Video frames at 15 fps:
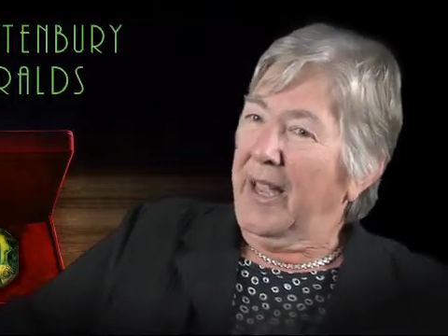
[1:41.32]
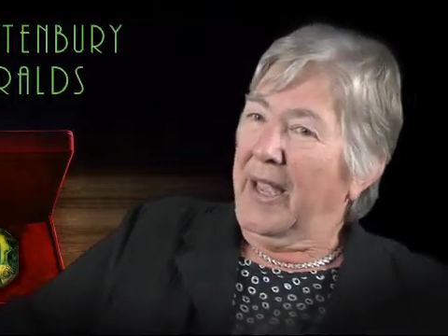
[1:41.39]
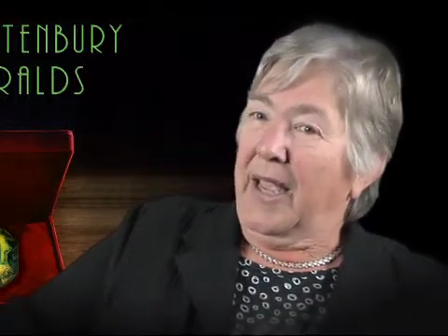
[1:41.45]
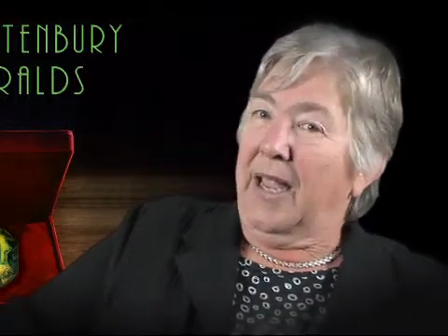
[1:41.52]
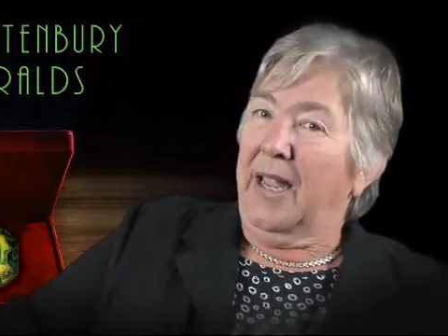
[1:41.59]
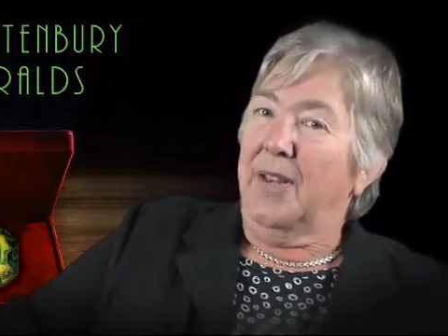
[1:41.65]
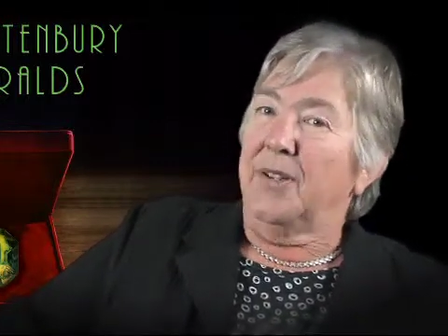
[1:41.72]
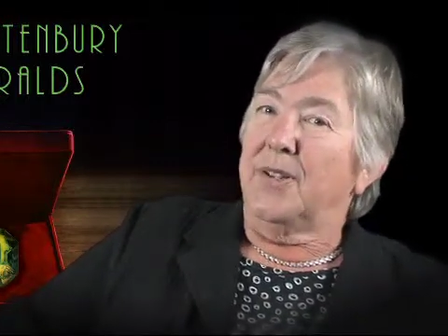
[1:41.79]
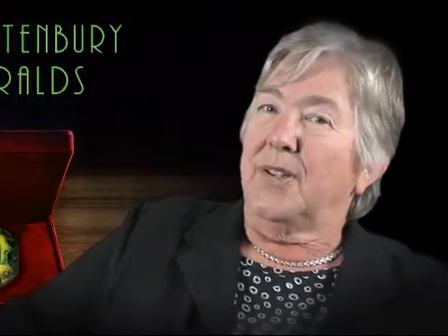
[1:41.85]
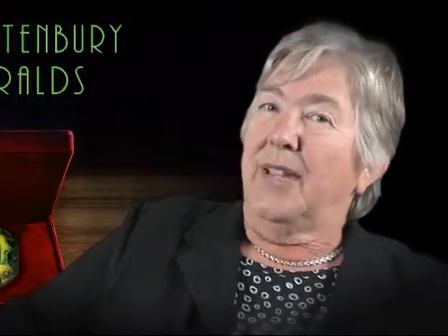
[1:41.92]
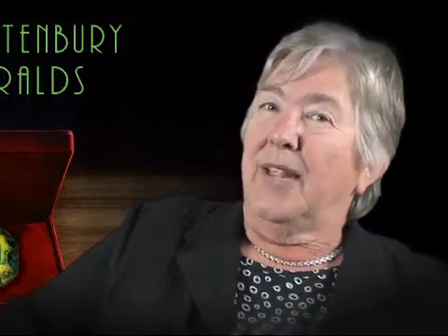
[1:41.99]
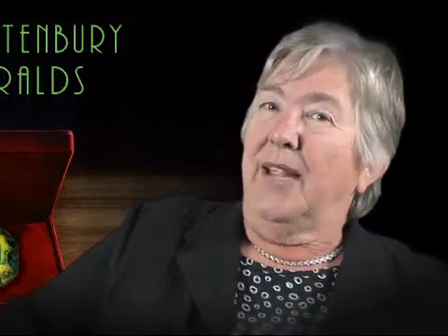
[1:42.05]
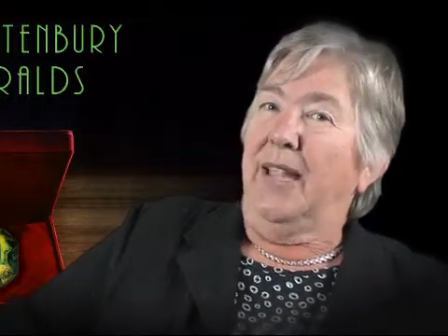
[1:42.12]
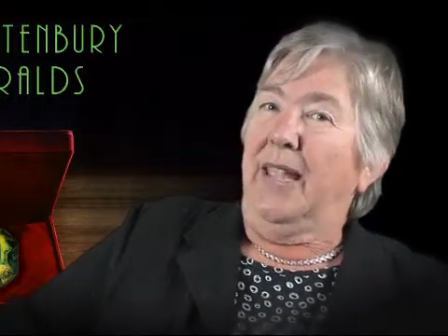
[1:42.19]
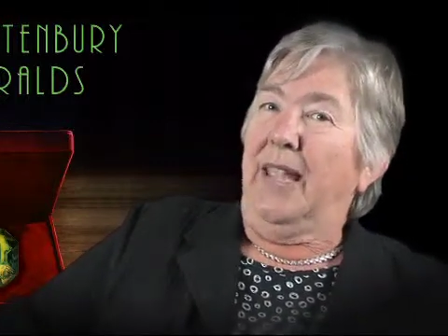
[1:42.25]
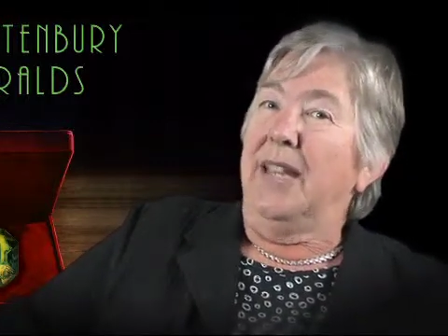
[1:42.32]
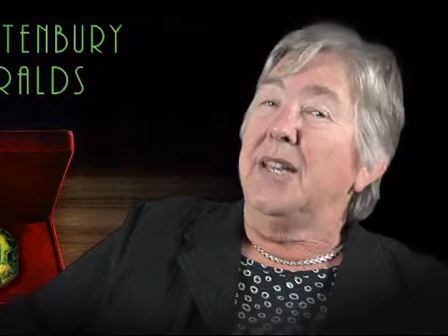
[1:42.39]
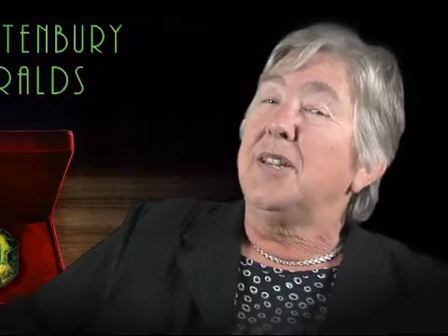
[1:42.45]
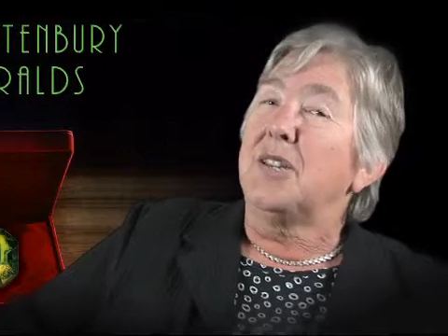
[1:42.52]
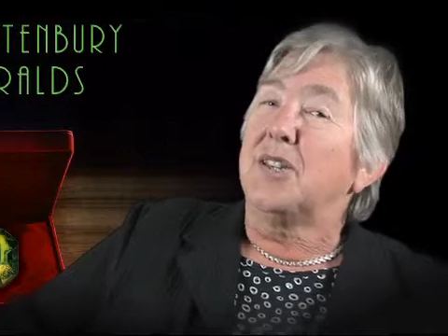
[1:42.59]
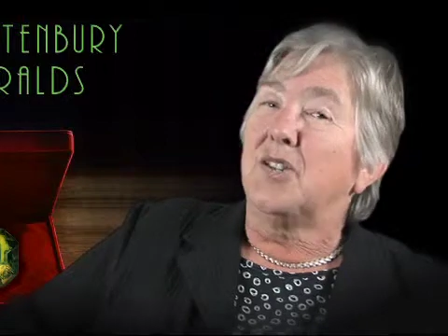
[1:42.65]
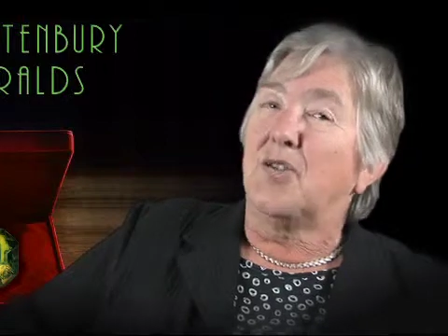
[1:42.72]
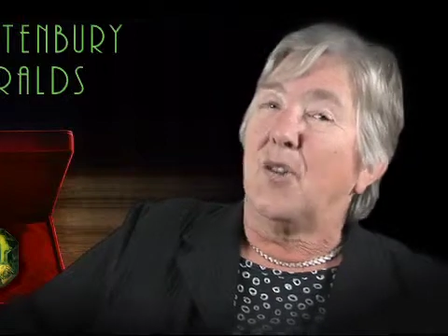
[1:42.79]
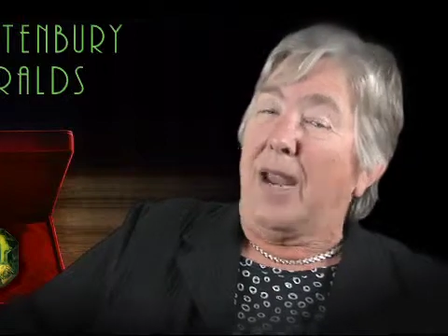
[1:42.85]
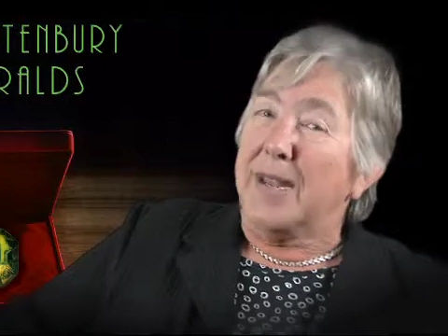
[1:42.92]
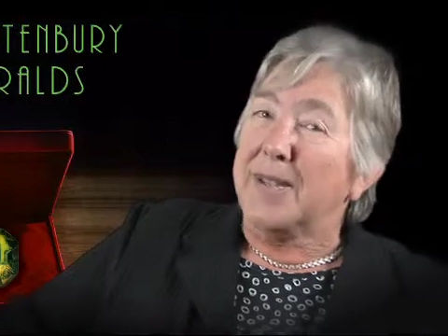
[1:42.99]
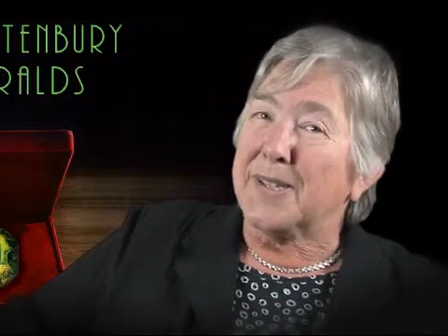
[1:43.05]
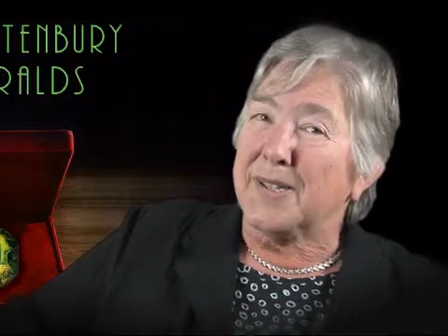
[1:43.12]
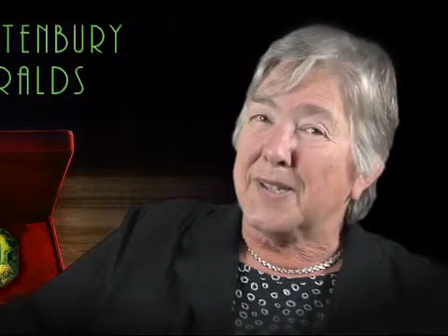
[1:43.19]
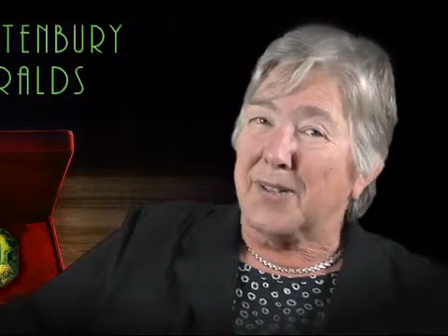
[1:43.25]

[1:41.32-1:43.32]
And in distress,